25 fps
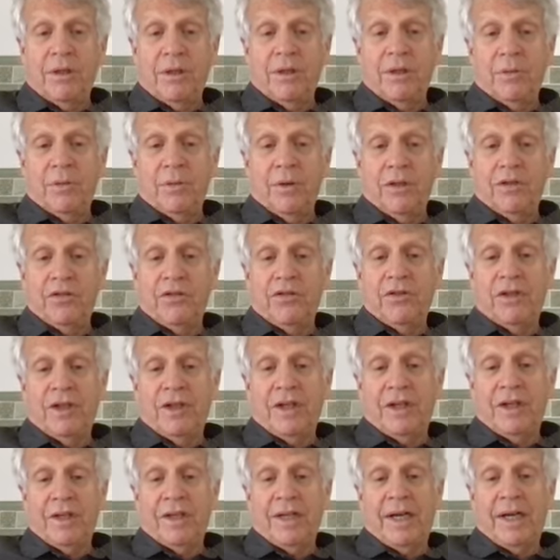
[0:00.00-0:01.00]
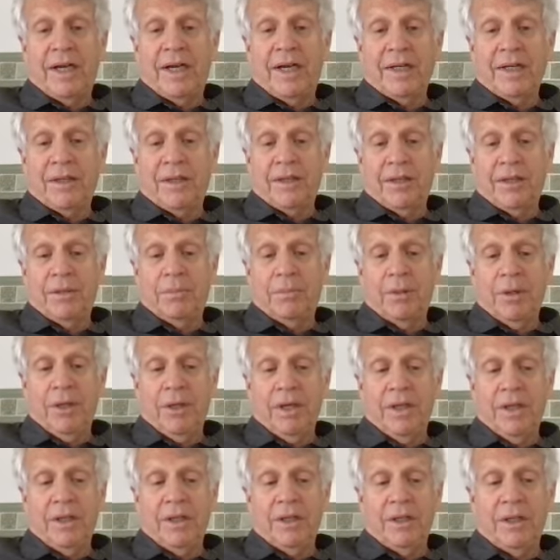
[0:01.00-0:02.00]
the ones that attack the
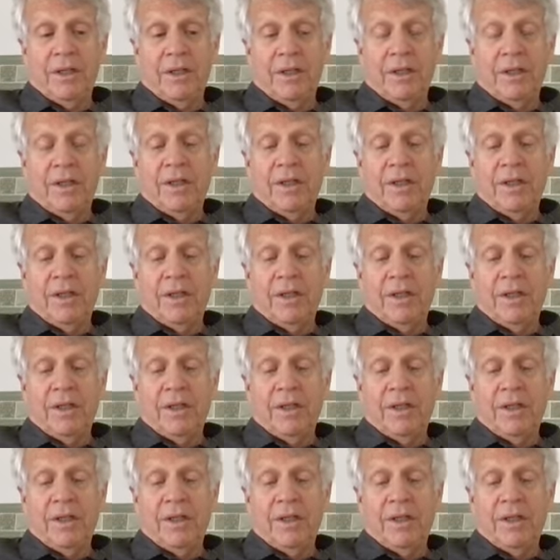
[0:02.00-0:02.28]
brain,